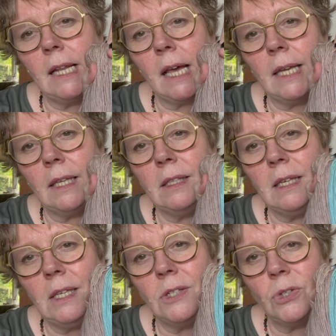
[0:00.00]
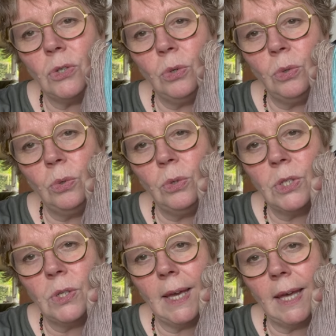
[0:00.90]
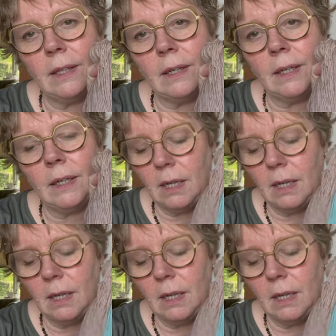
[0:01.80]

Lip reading: like these two together.